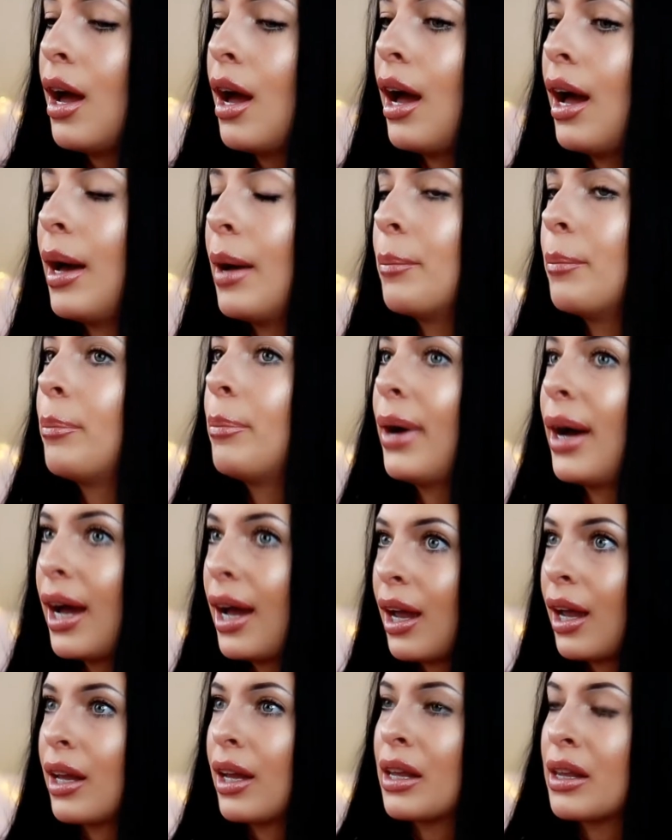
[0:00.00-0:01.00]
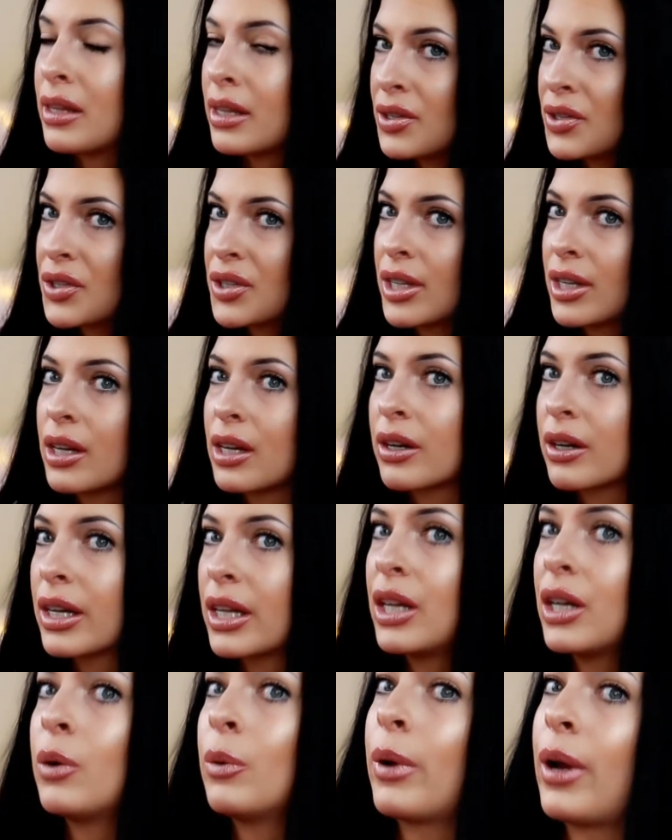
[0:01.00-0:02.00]
but in this
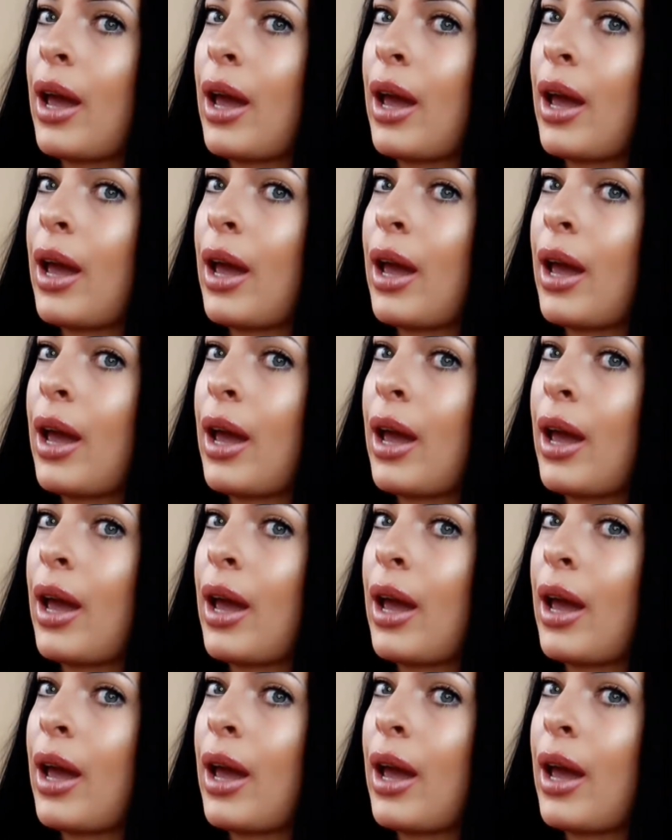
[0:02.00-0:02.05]
scenario,